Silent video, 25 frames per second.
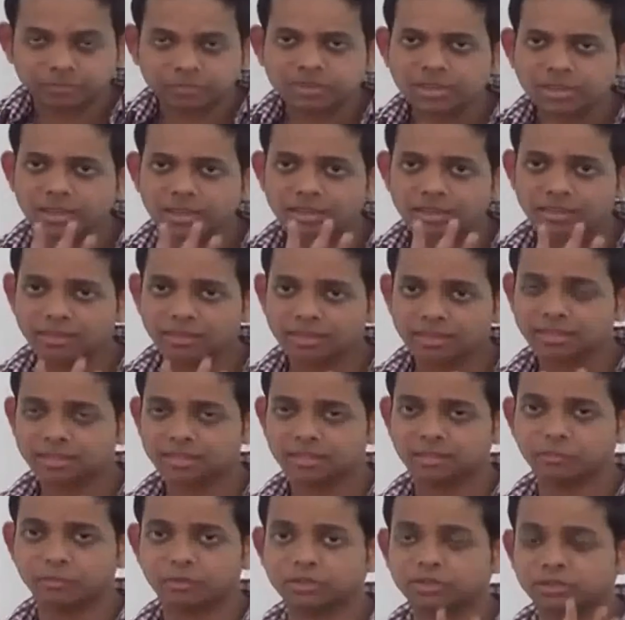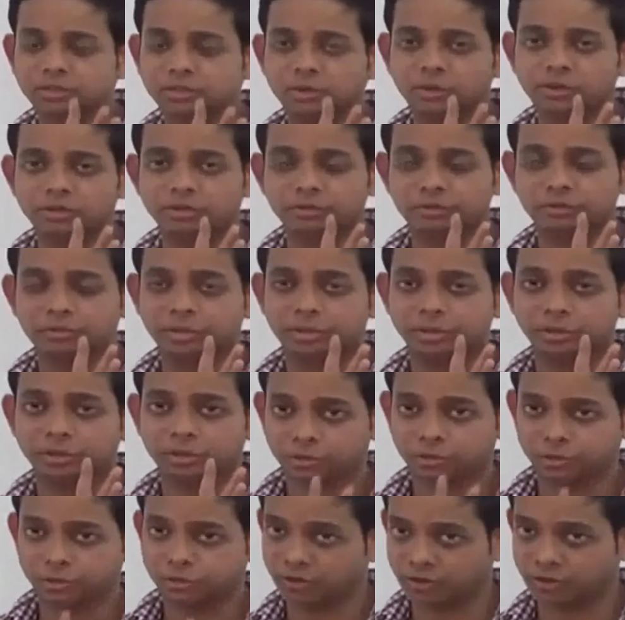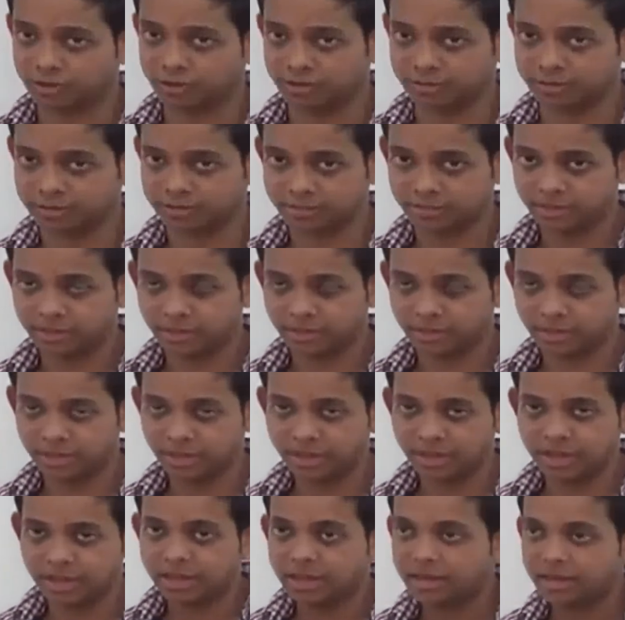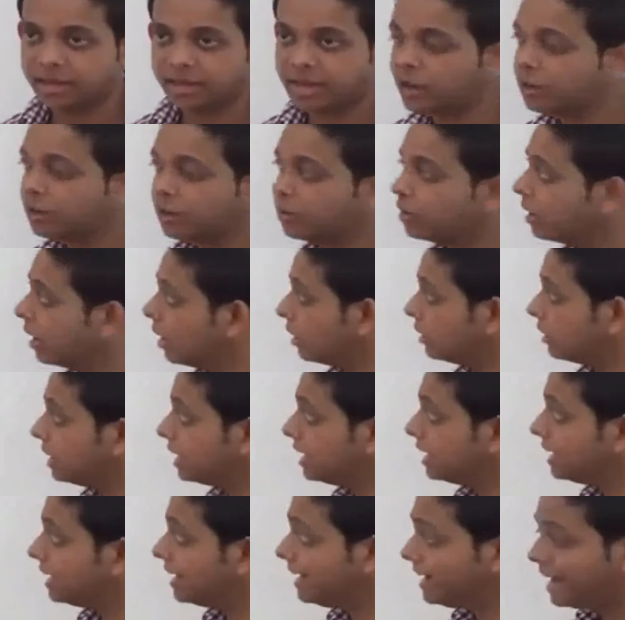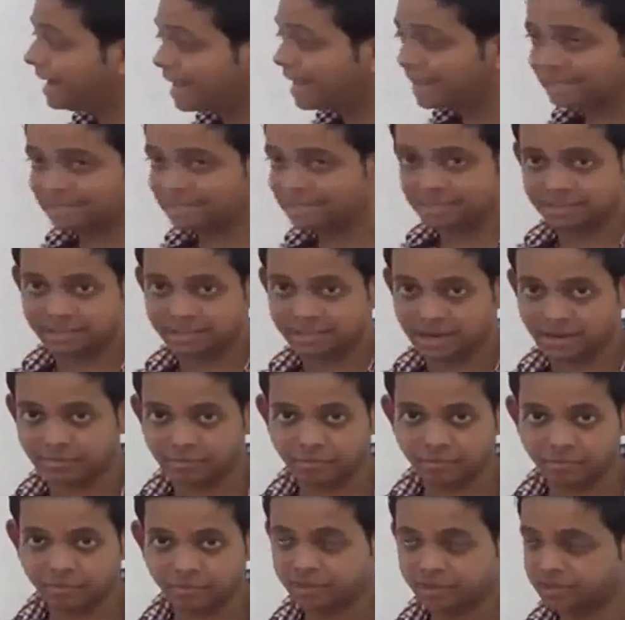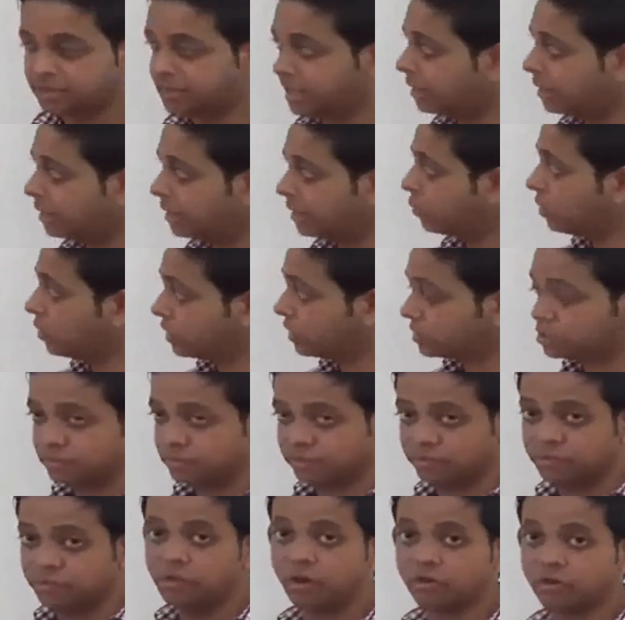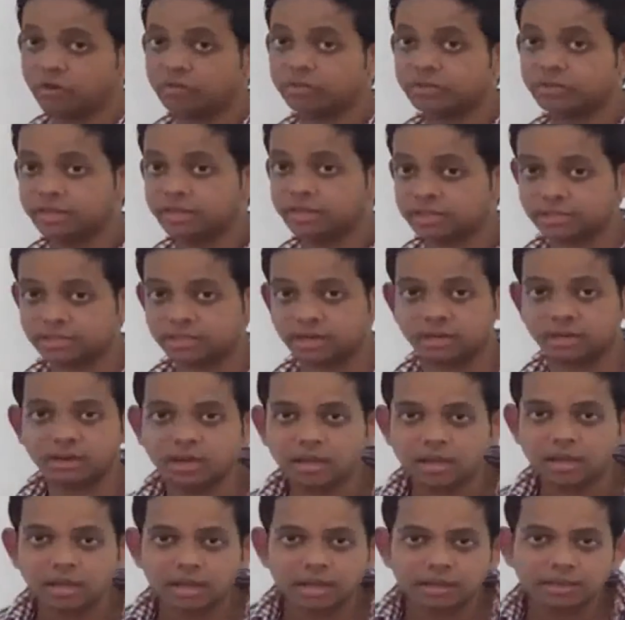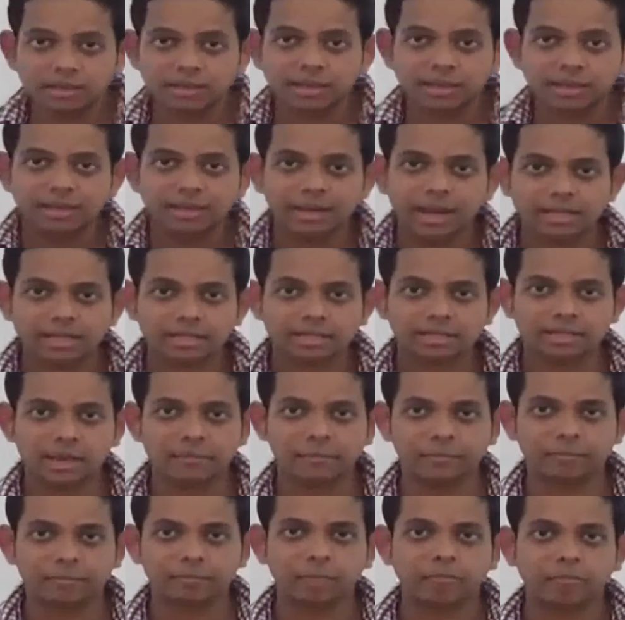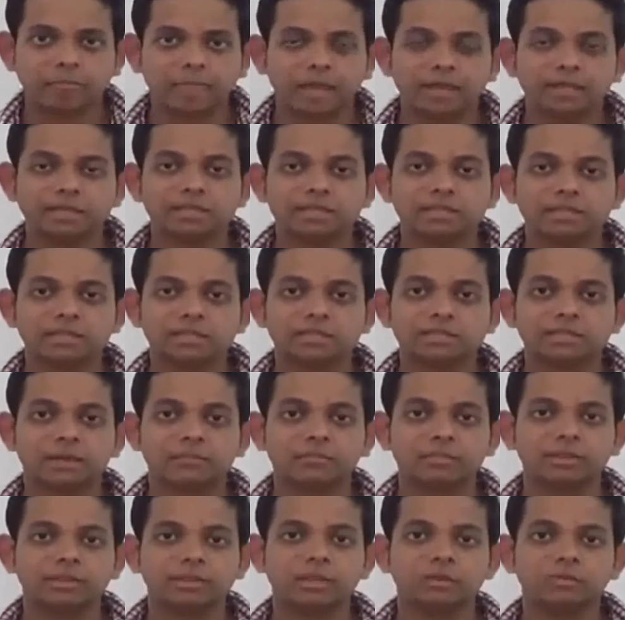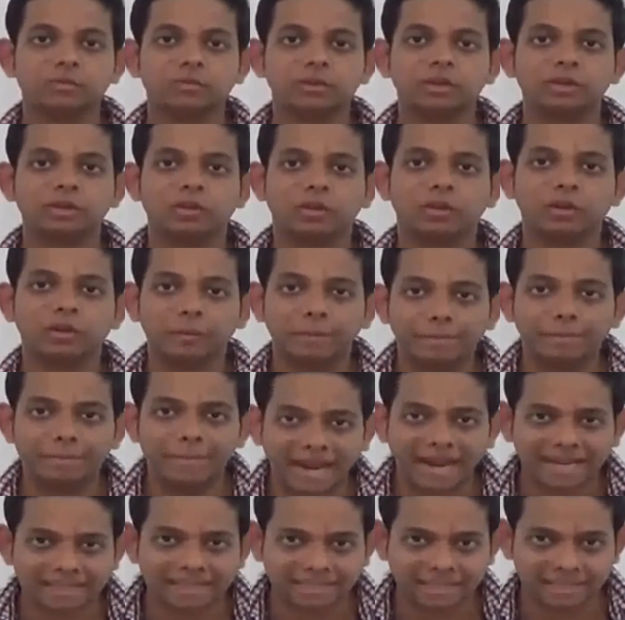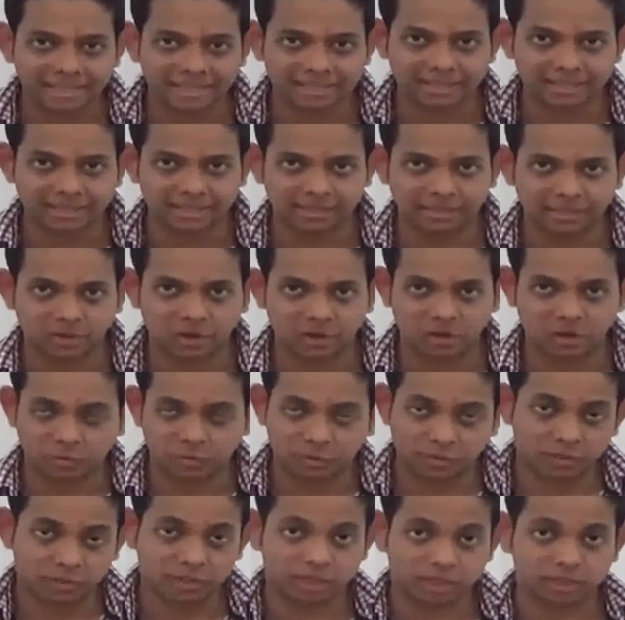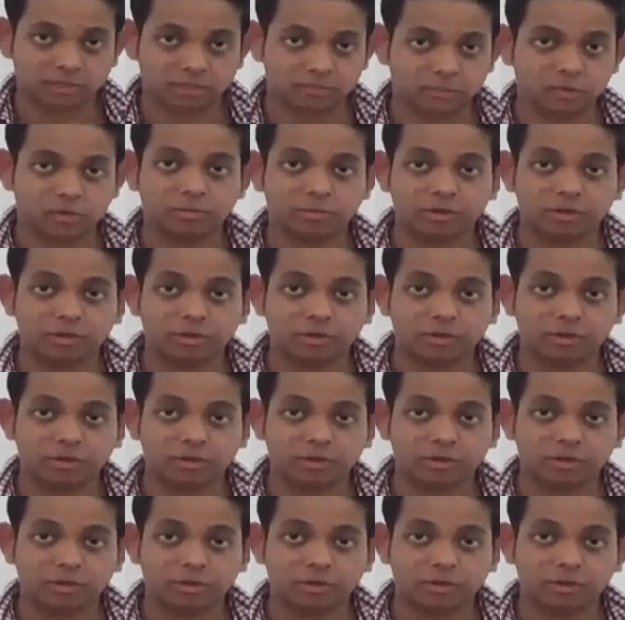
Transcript: This was going to be your stock list. Now, the next step is that once we've got this done, the next step is something that we call backtesting, or we just spoke about